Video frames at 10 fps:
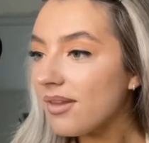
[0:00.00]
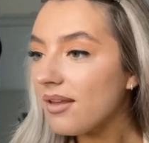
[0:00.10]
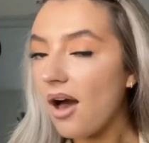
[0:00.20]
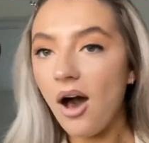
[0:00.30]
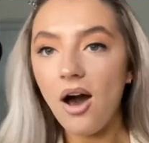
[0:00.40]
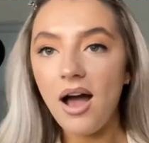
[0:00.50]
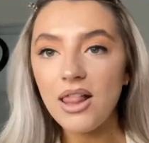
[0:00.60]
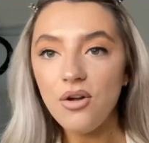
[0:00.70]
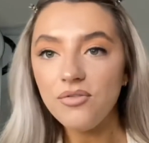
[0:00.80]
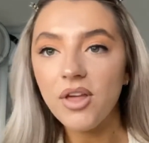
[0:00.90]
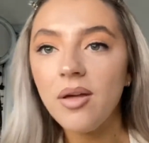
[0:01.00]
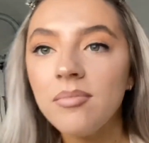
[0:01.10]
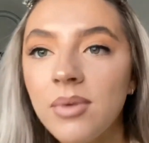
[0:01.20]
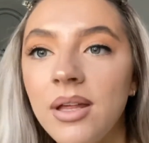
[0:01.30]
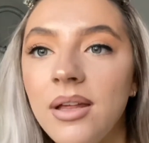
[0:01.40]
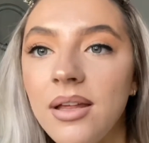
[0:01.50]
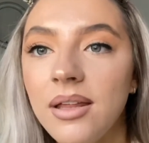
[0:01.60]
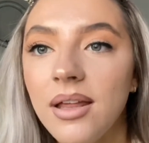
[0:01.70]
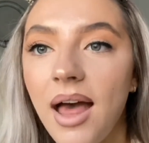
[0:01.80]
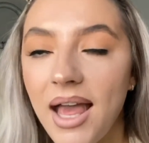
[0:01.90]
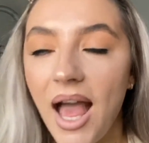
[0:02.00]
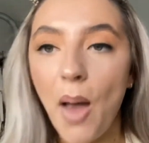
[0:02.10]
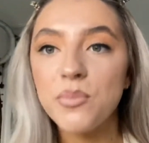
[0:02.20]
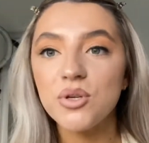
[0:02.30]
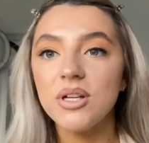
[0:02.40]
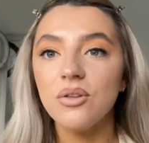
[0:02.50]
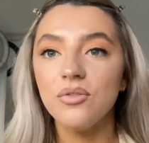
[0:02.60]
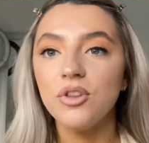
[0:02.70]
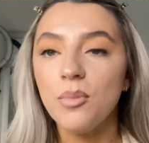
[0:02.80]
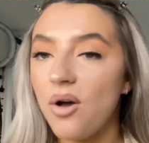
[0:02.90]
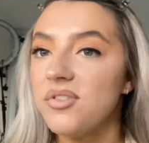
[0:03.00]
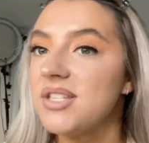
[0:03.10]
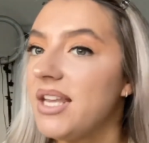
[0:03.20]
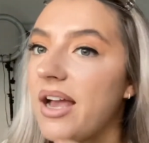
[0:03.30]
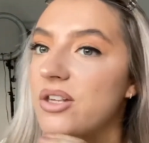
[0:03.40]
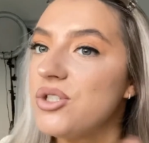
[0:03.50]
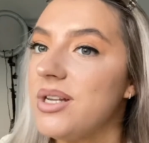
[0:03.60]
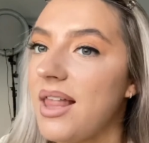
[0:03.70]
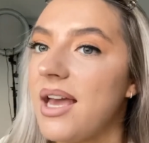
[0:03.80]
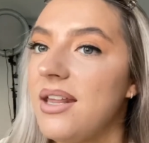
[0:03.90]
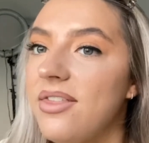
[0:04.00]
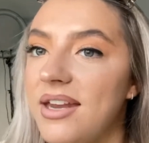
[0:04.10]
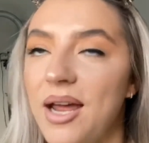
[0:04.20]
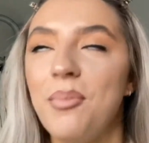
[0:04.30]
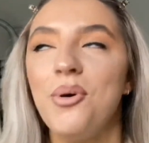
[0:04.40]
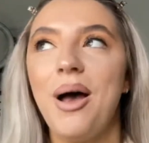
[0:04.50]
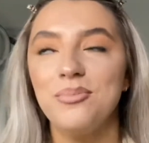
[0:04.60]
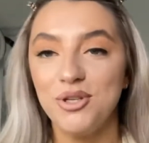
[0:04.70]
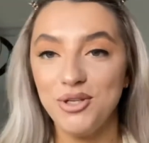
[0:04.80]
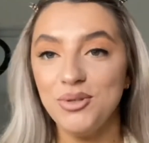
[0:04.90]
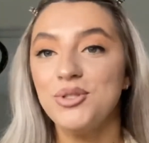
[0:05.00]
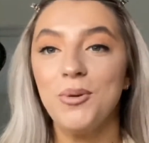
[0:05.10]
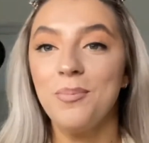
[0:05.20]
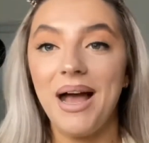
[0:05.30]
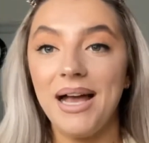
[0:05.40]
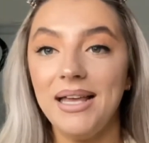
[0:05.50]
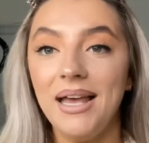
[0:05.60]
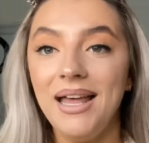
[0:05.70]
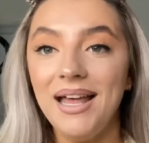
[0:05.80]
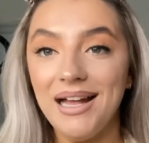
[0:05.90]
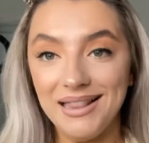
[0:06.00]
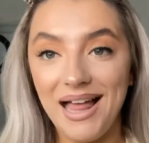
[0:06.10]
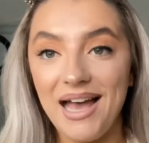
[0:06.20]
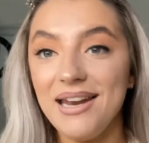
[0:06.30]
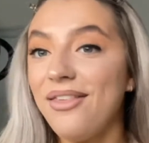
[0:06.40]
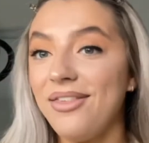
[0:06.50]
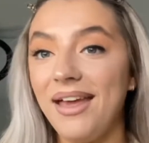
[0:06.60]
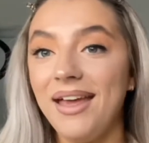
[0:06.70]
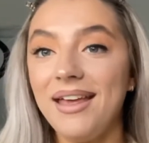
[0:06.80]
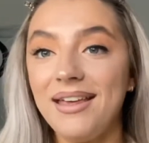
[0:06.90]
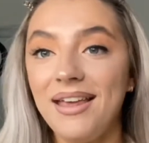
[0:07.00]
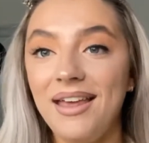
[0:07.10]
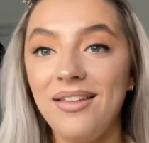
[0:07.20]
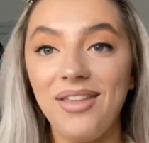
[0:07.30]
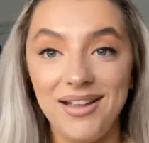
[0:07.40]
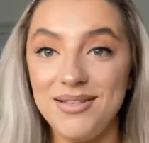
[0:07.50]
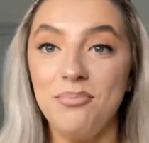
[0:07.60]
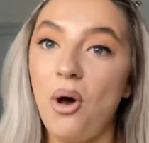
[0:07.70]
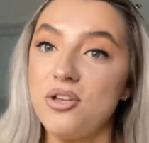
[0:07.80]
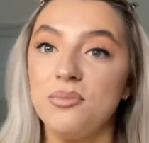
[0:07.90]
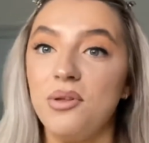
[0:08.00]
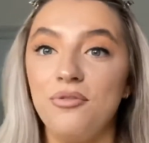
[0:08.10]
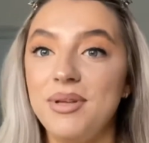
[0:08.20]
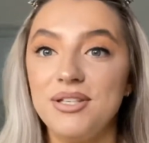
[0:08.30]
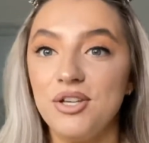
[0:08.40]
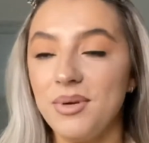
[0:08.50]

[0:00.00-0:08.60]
oh, I love them. I absolutely love them. Obviously, you can do your liner thinner, but I'm so used to my liner thick that it's impossible for me to do it